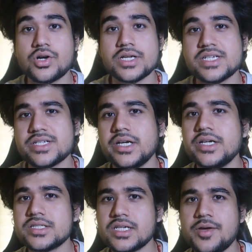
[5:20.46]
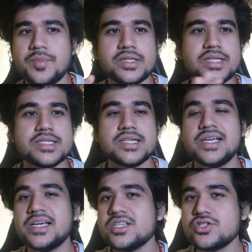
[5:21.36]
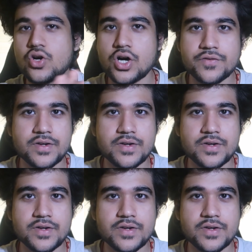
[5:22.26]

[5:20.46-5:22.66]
okay, just a disclaimer, this link is not